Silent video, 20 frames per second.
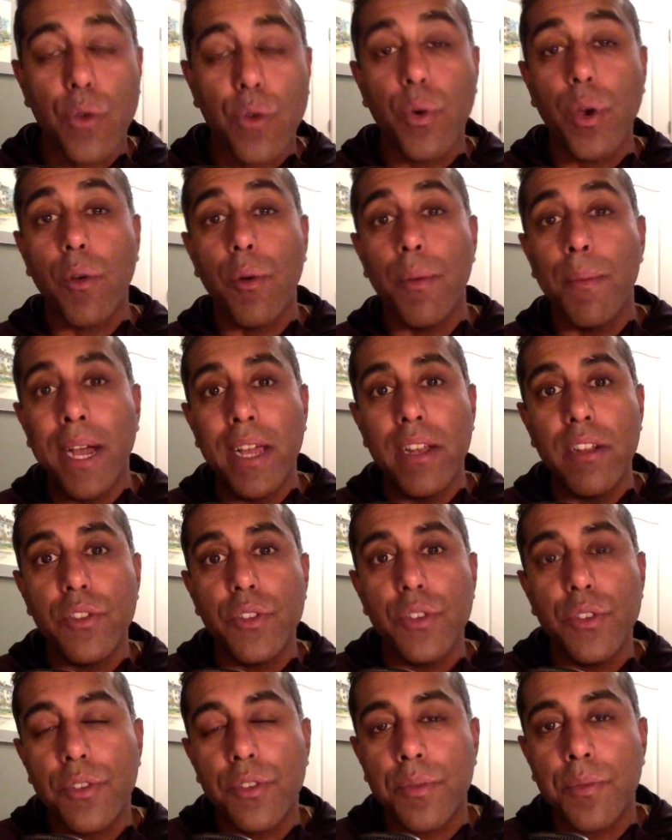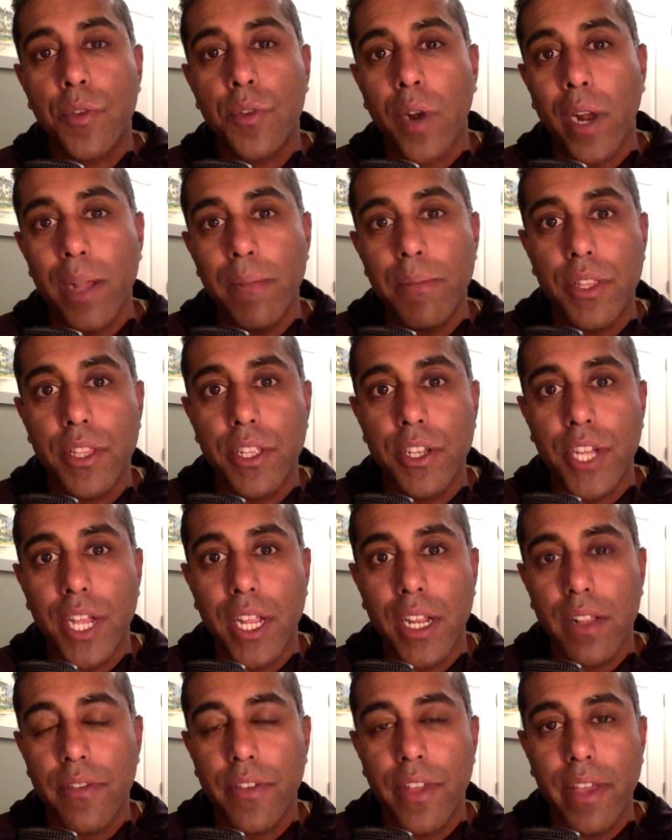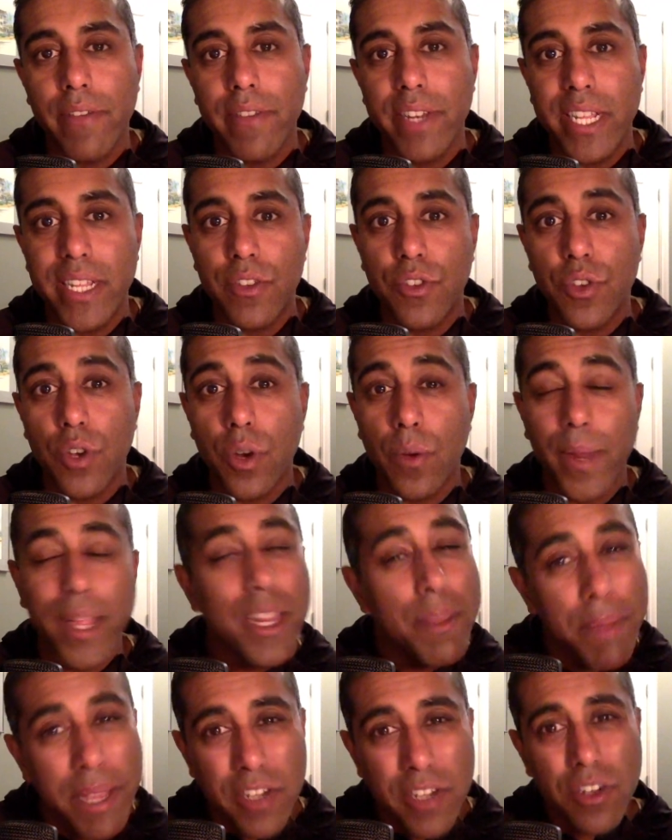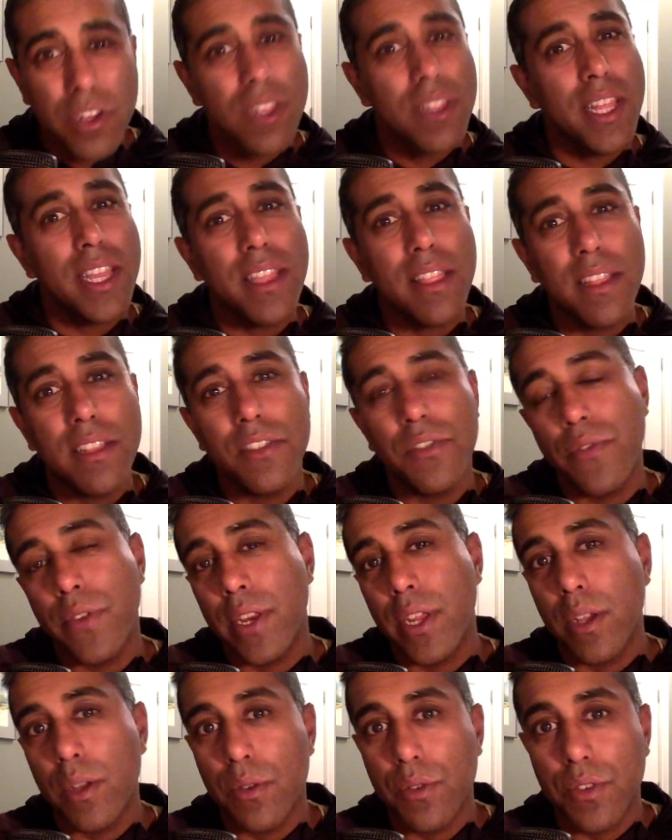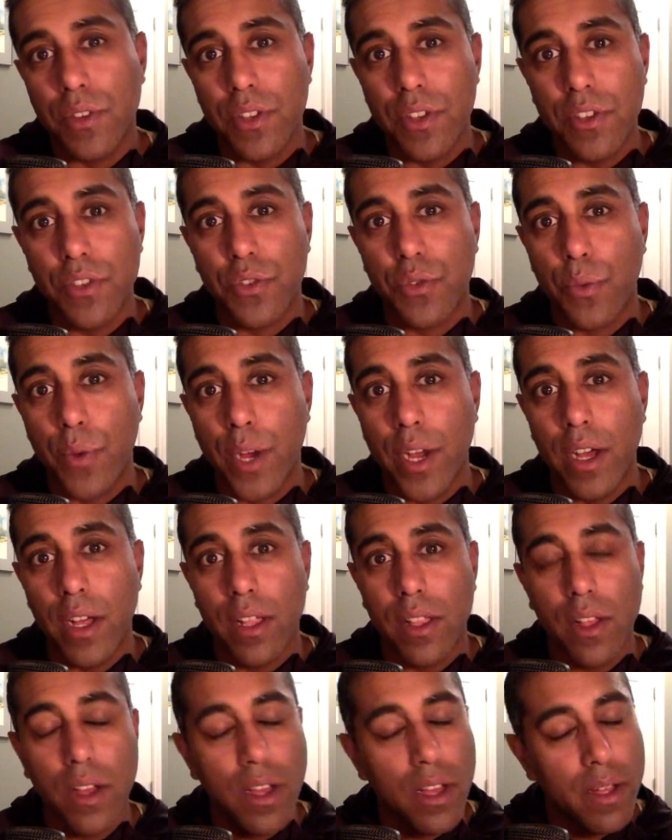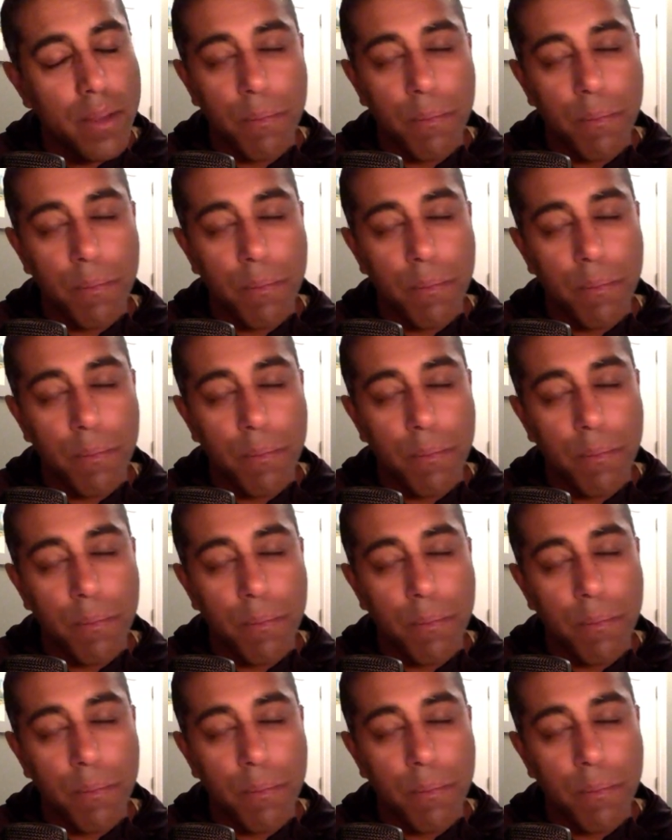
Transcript: quick reminder to subscribe to the channel if you haven't done so already. Make sure you like these videos as well.